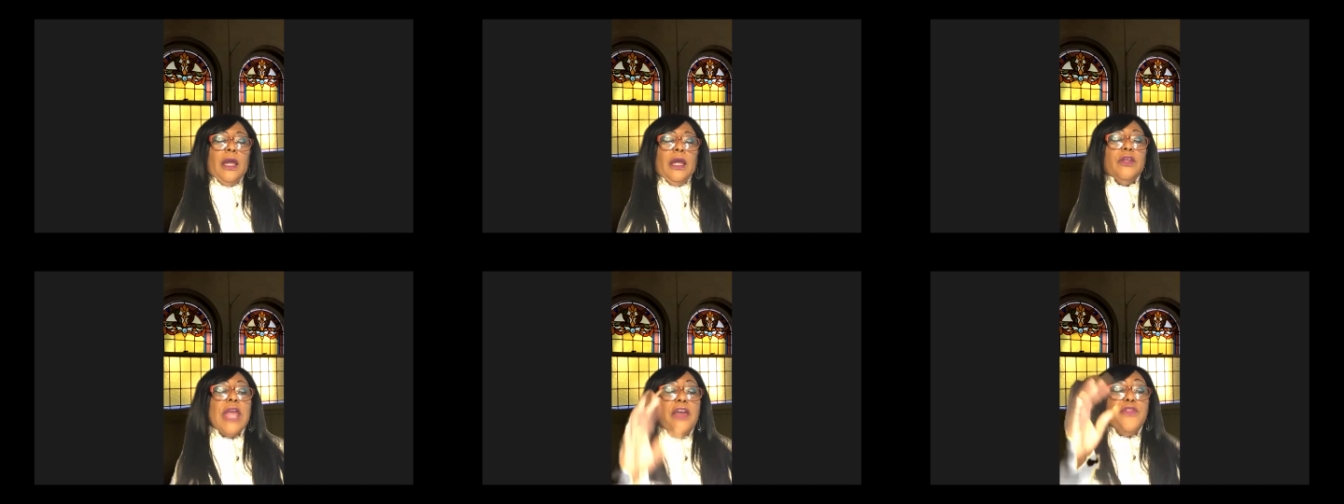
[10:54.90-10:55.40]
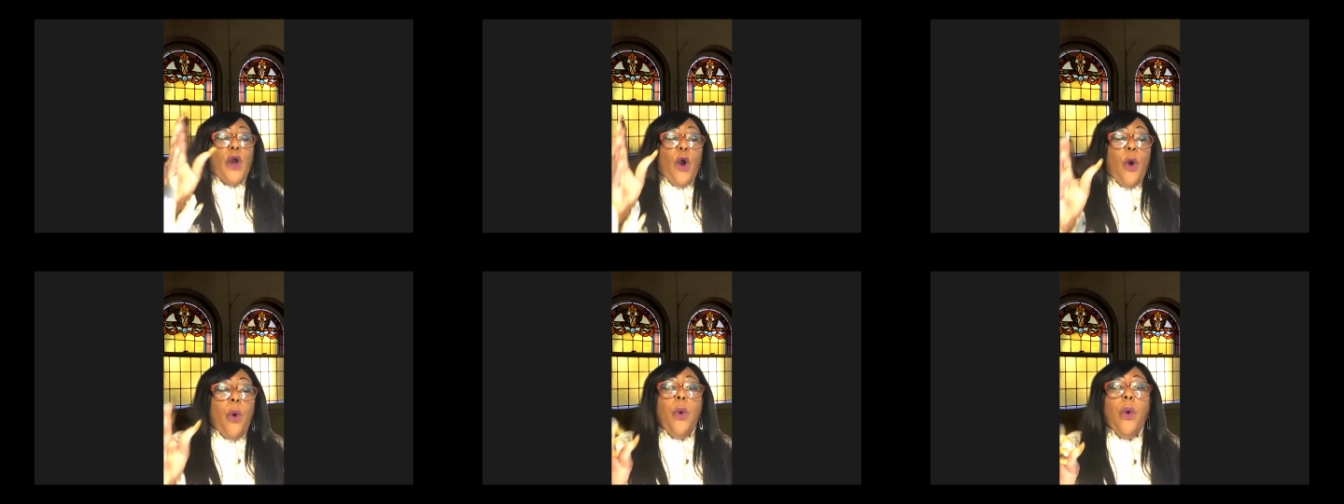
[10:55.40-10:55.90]
Yea,
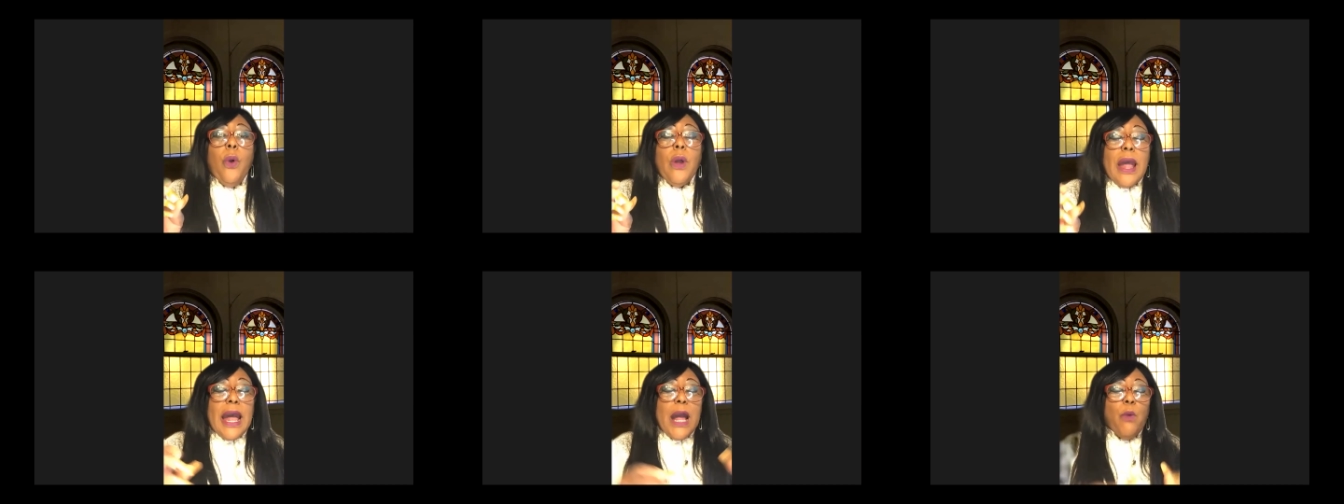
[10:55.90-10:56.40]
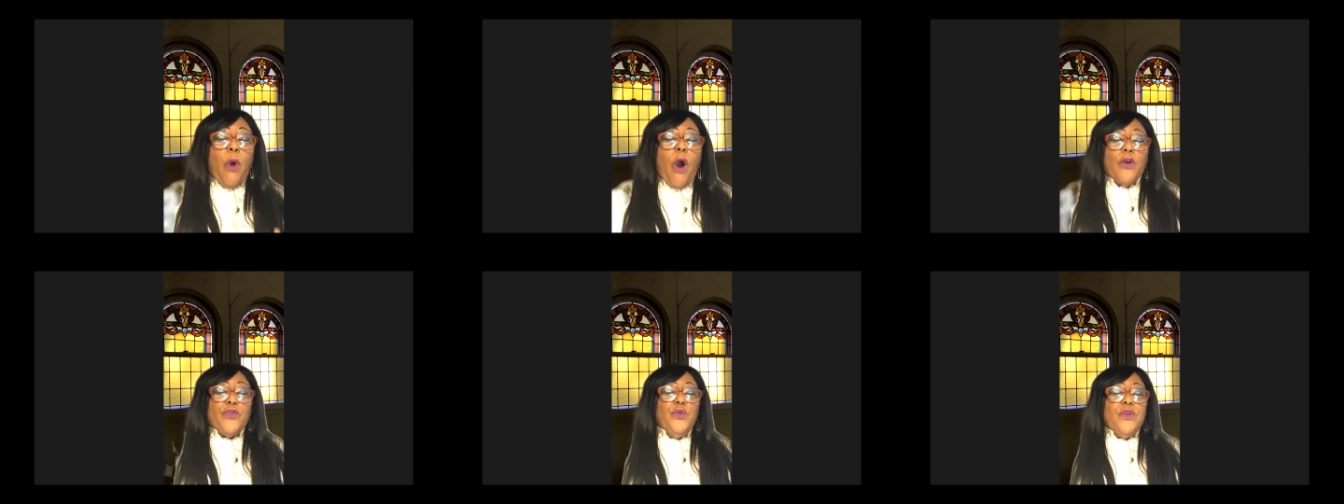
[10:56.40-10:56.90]
though I
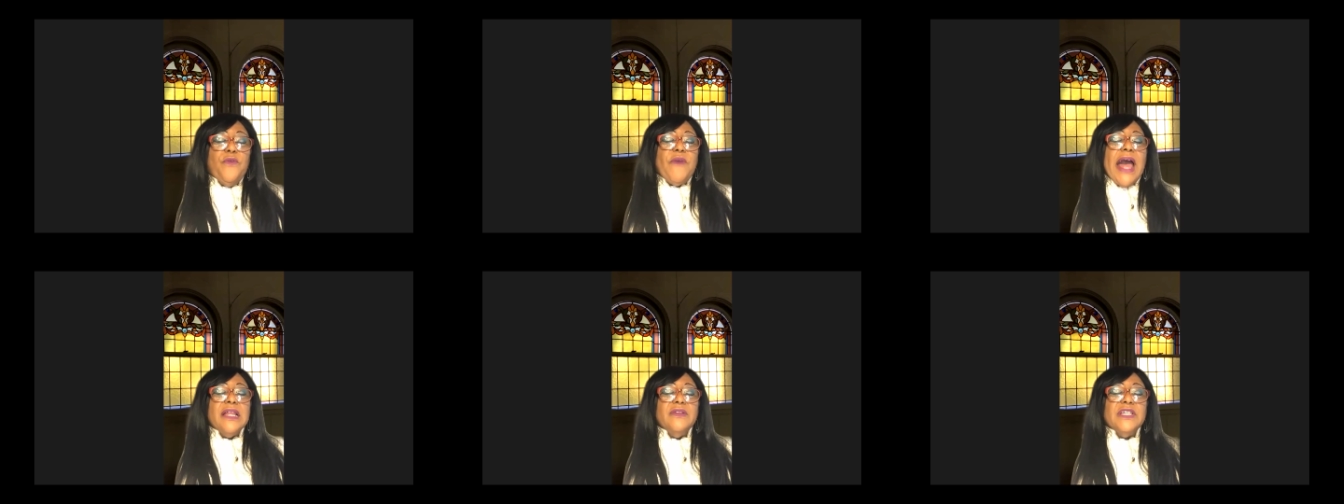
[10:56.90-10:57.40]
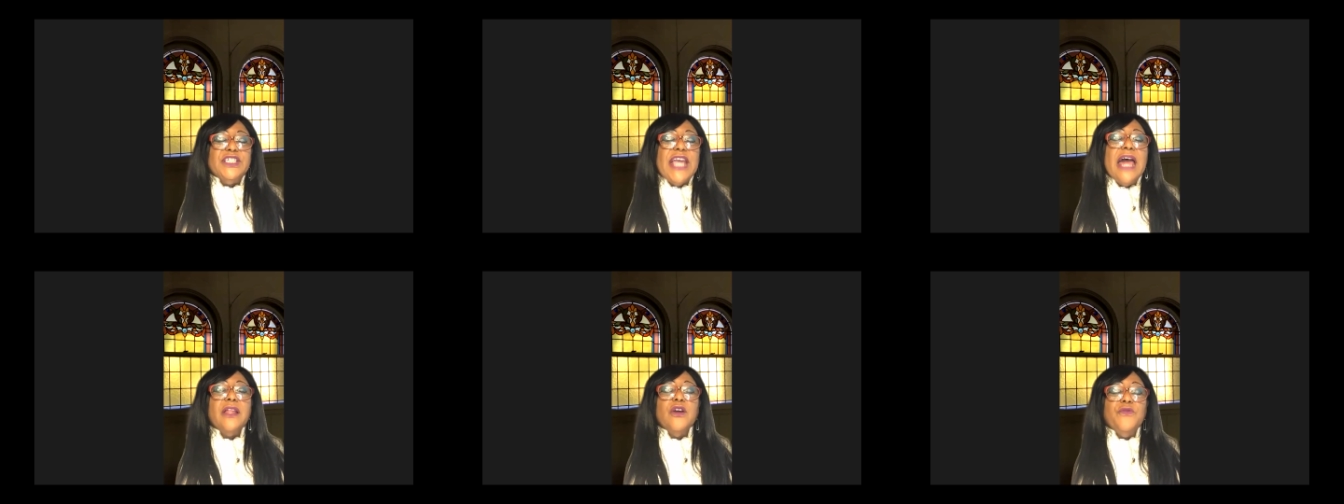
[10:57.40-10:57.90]
walk through the valley of the
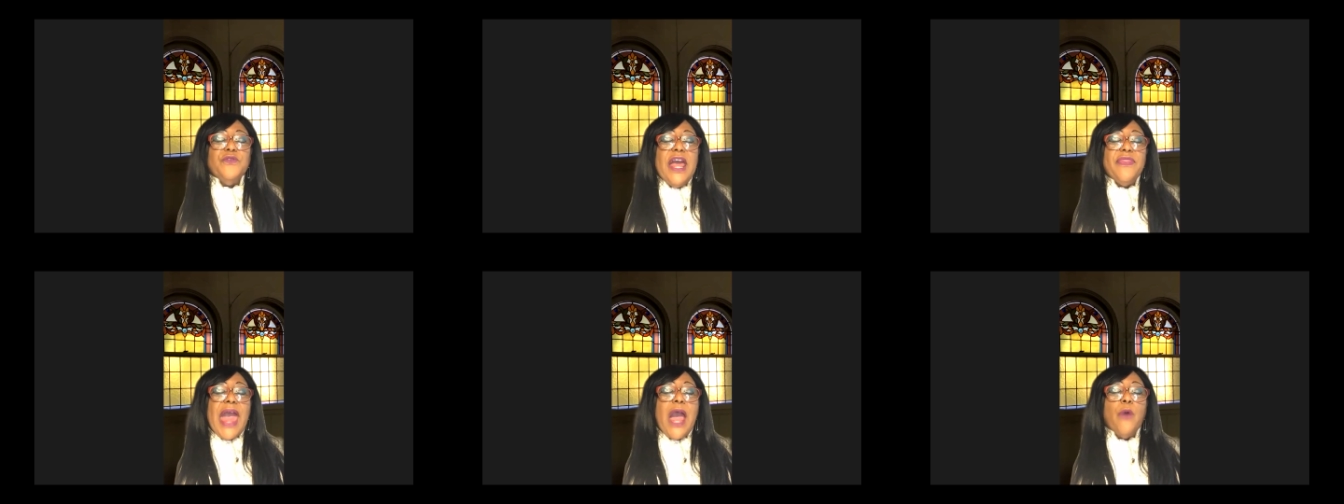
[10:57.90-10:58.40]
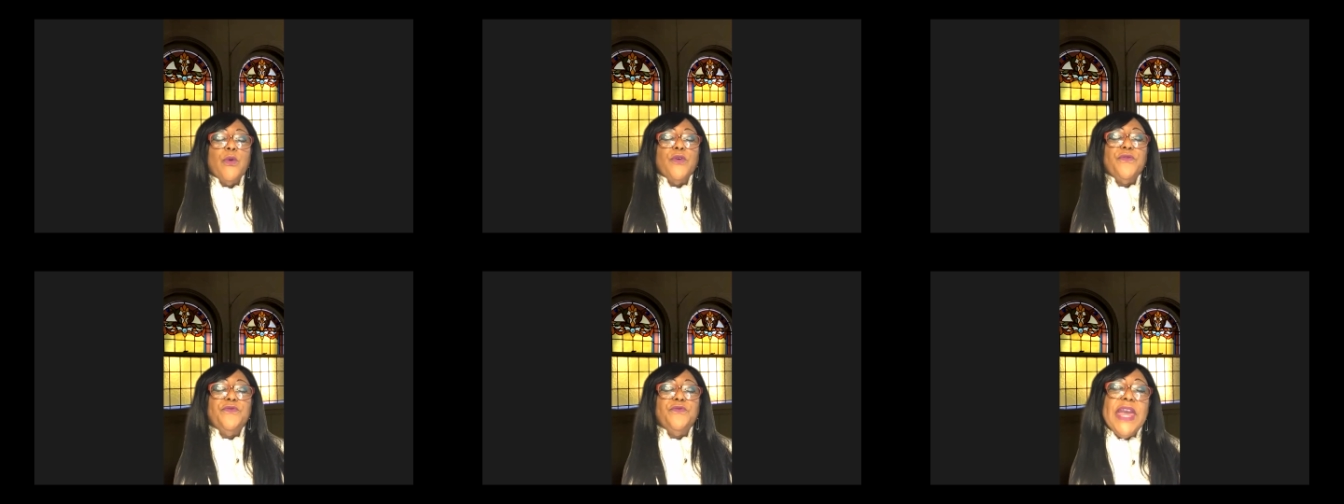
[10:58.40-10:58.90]
shadow of death, I will
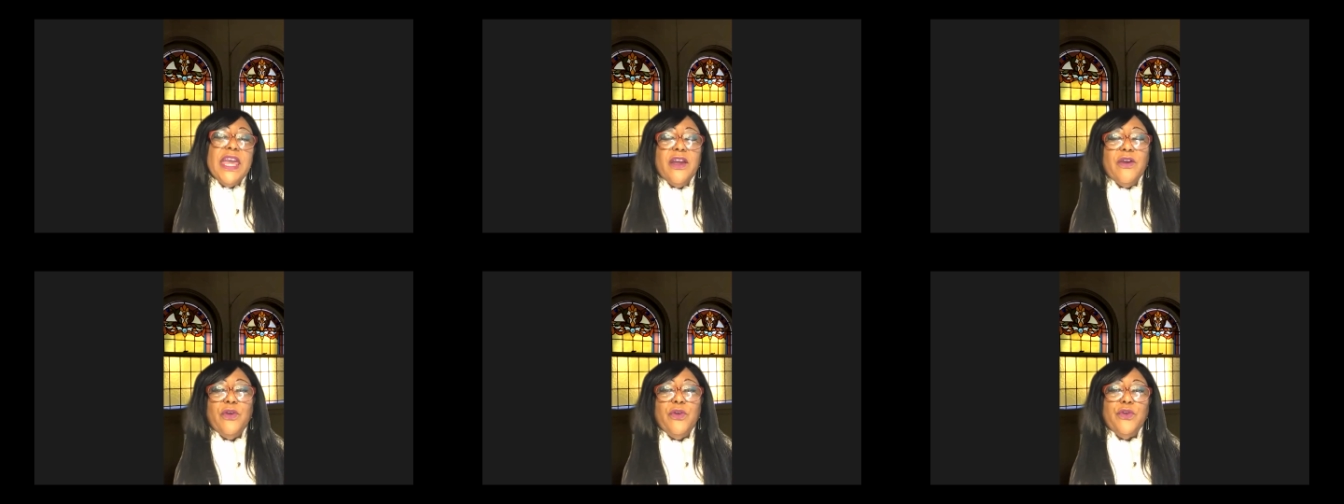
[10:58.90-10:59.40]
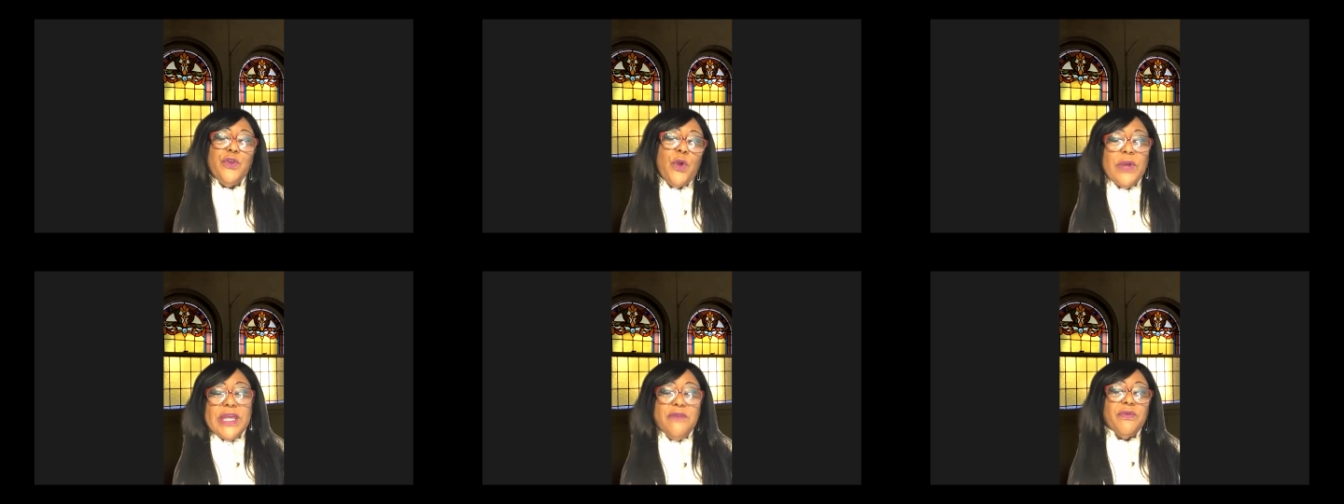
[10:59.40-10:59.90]
fear no
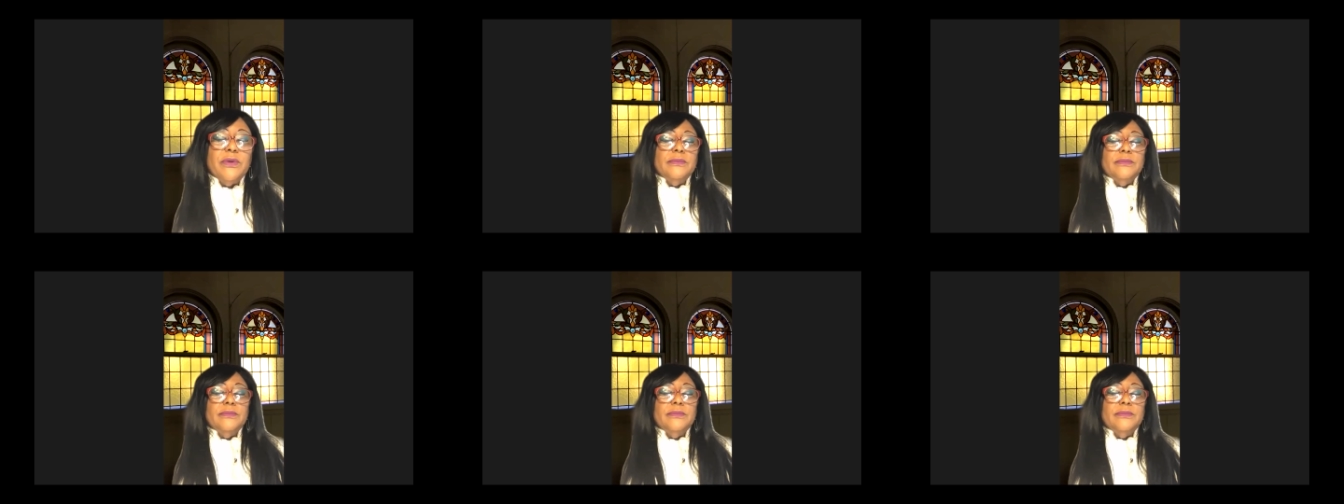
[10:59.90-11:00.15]
evil.